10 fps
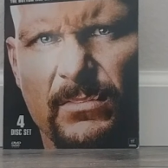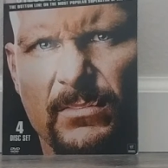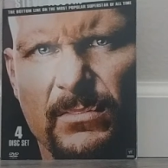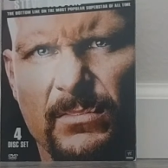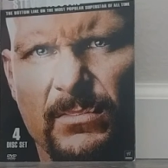
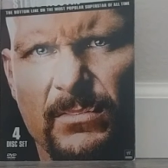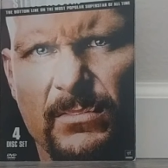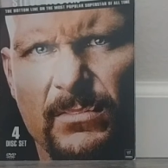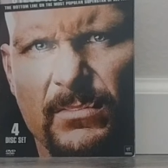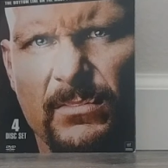
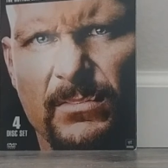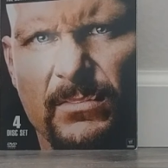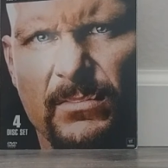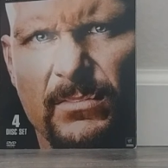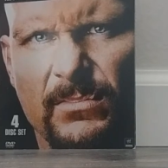
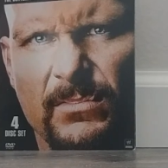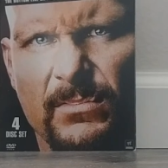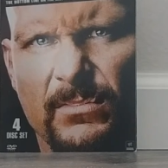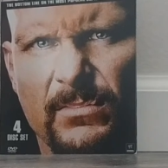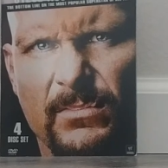
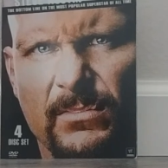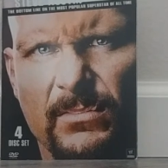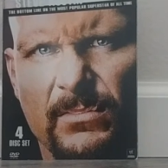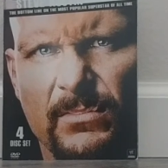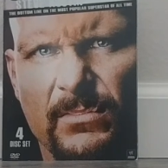
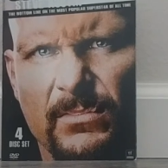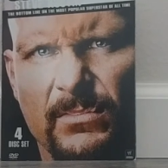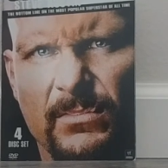[no speech]